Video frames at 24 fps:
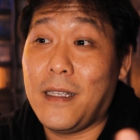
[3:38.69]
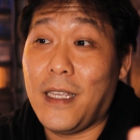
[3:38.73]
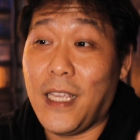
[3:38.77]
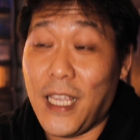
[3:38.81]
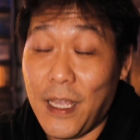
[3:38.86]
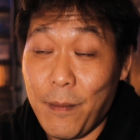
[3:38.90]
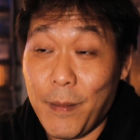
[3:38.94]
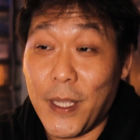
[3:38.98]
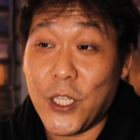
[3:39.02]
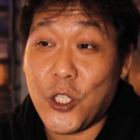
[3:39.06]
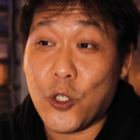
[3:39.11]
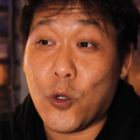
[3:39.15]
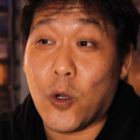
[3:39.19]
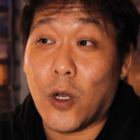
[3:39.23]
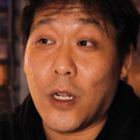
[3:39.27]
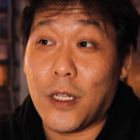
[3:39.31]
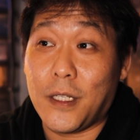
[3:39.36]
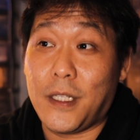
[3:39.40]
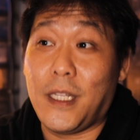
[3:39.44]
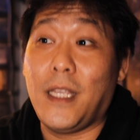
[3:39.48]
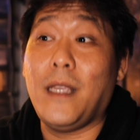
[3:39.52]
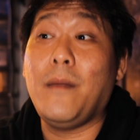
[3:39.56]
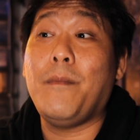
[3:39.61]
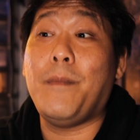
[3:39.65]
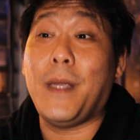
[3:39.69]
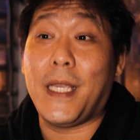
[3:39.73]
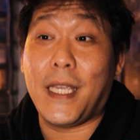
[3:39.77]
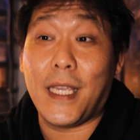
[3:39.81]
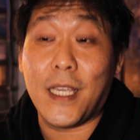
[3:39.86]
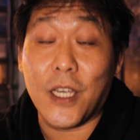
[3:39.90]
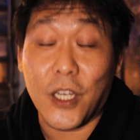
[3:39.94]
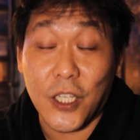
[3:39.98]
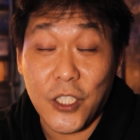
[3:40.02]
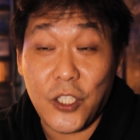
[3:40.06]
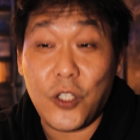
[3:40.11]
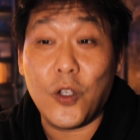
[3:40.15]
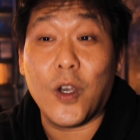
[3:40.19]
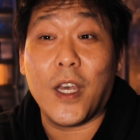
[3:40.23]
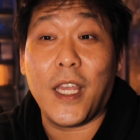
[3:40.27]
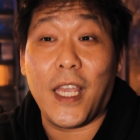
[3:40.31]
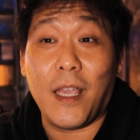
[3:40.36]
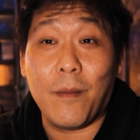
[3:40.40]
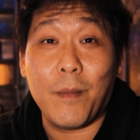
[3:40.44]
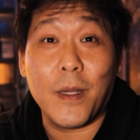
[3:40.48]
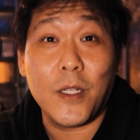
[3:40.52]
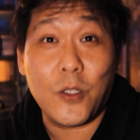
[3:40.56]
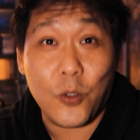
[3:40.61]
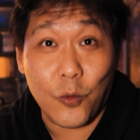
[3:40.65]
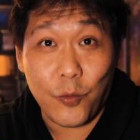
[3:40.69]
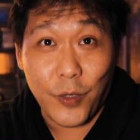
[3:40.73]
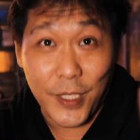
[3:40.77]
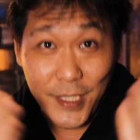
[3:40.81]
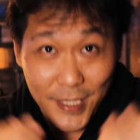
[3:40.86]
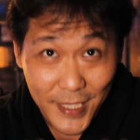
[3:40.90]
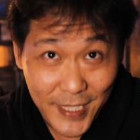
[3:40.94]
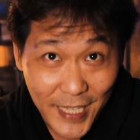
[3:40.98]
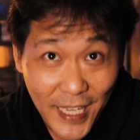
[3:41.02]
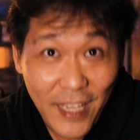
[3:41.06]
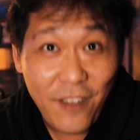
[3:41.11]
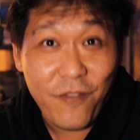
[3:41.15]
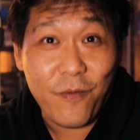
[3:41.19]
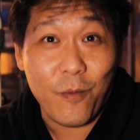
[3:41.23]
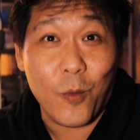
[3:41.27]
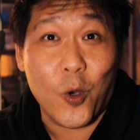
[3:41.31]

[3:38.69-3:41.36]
image quality, because you're able to receive